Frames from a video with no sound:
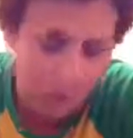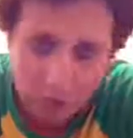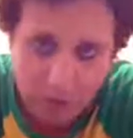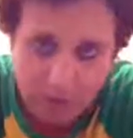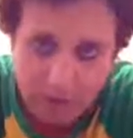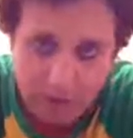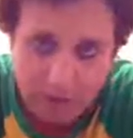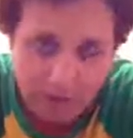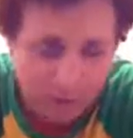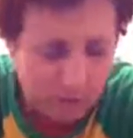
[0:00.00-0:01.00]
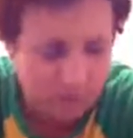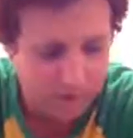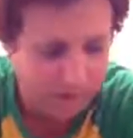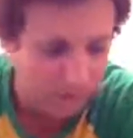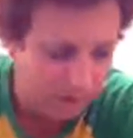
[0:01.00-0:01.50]
it's all about the flavours, and I'll
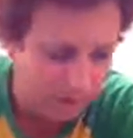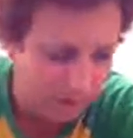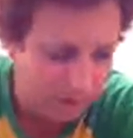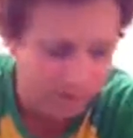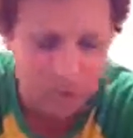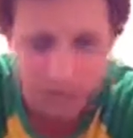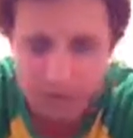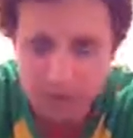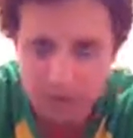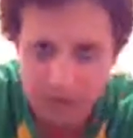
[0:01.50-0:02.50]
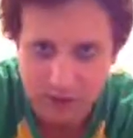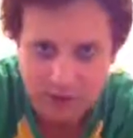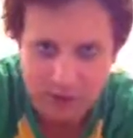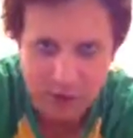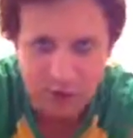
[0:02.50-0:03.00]
think of some way in future to
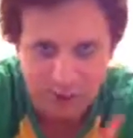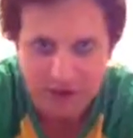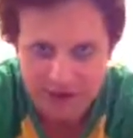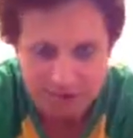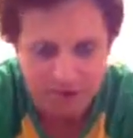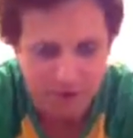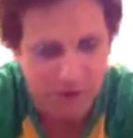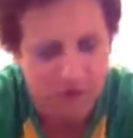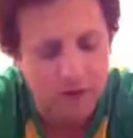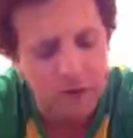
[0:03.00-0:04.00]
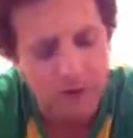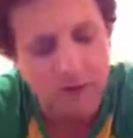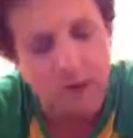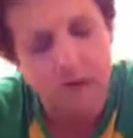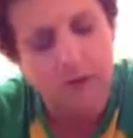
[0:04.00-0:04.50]
amalgamate everything.
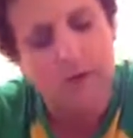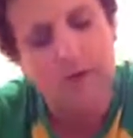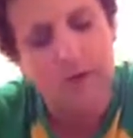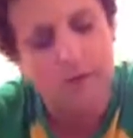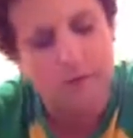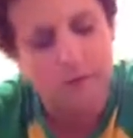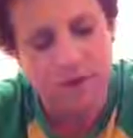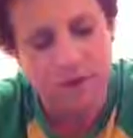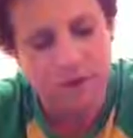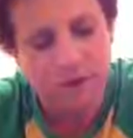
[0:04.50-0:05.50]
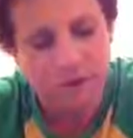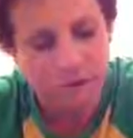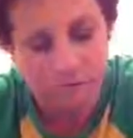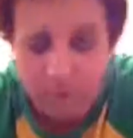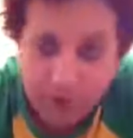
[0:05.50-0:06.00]
But a
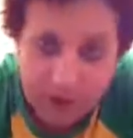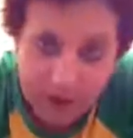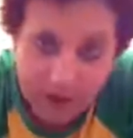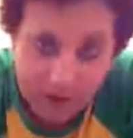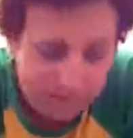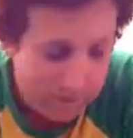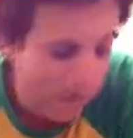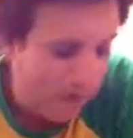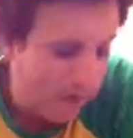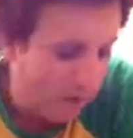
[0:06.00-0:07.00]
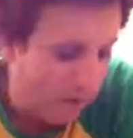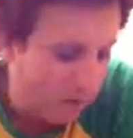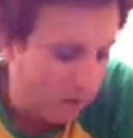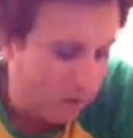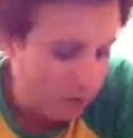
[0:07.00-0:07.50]
3.3 out of 5
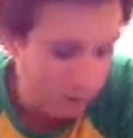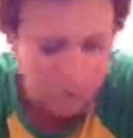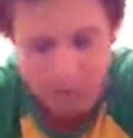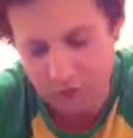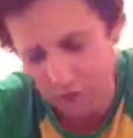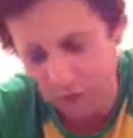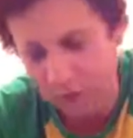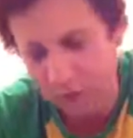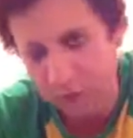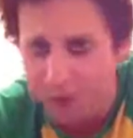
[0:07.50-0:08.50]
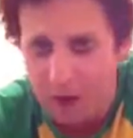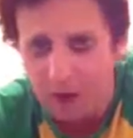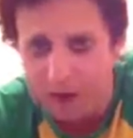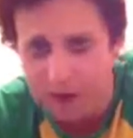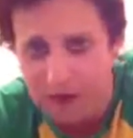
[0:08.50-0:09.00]
is Cooper's Brewery
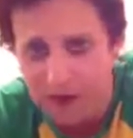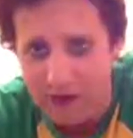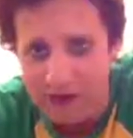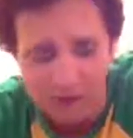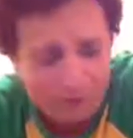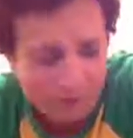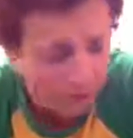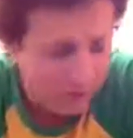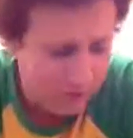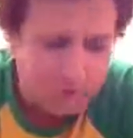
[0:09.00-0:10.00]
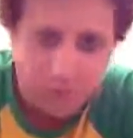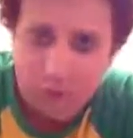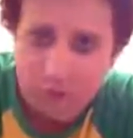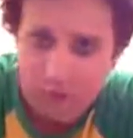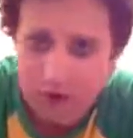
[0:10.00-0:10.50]
Sparkling Ale
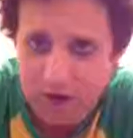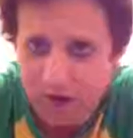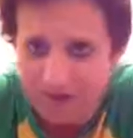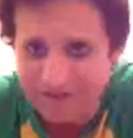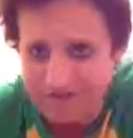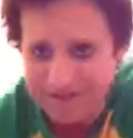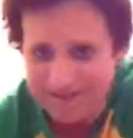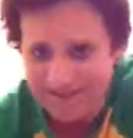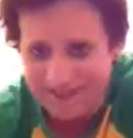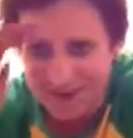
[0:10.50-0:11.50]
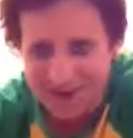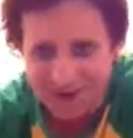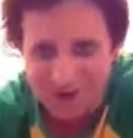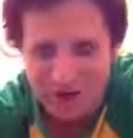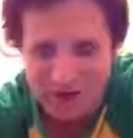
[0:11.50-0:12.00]
from Australia.
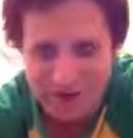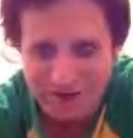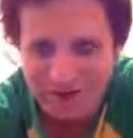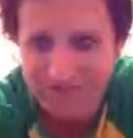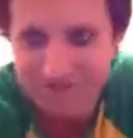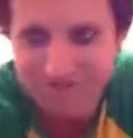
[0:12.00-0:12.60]
Good eye, mate.